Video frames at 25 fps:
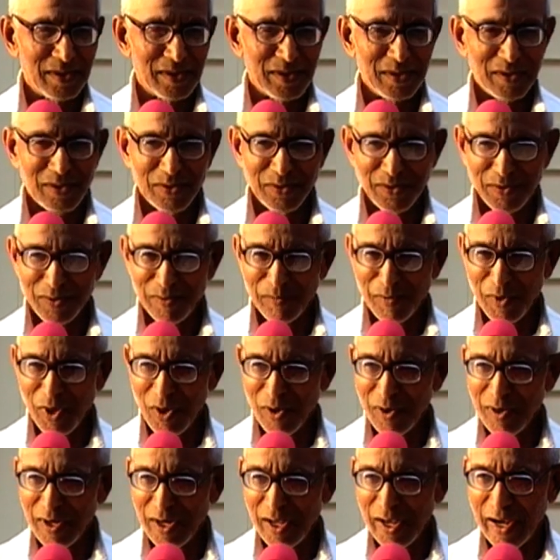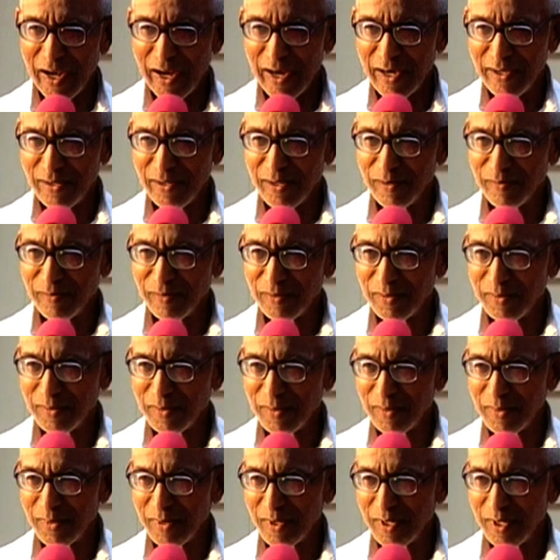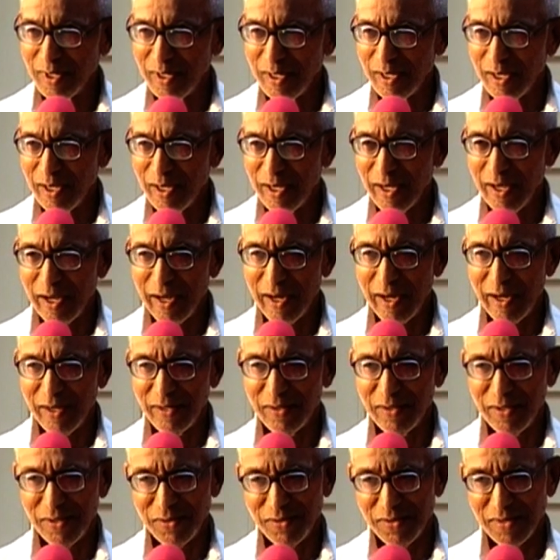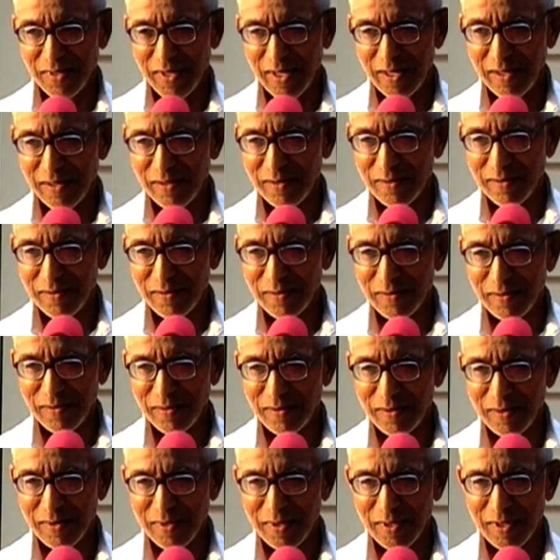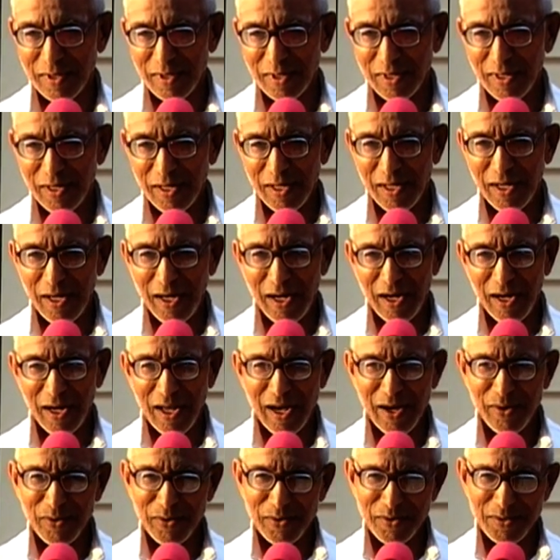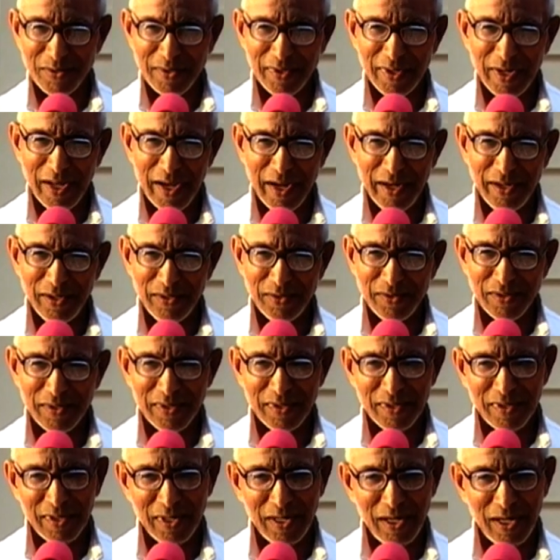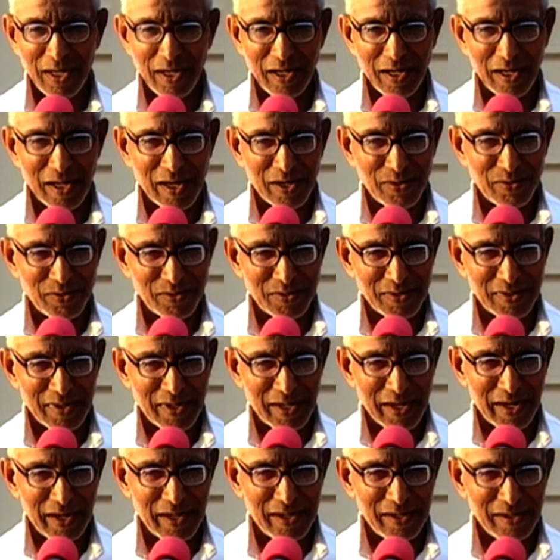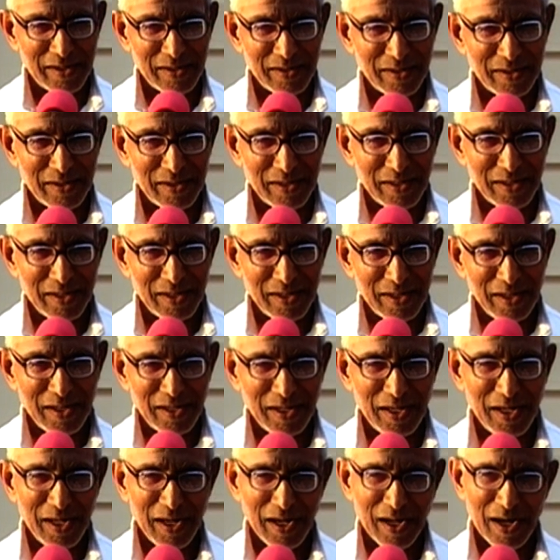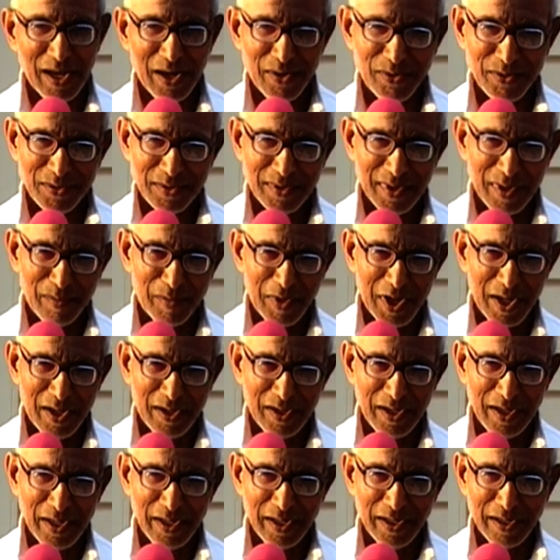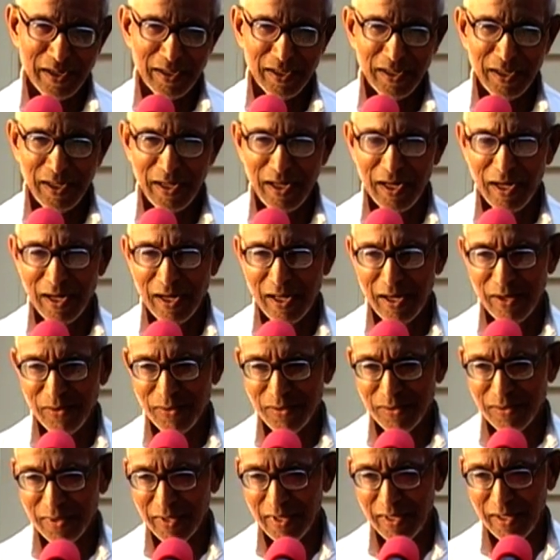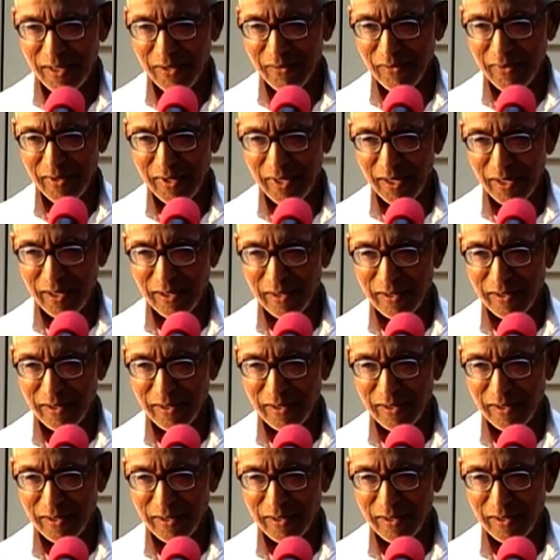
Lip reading: Small atom and the sun. He loves night, he loves day. He loves the morning, he loves the evening.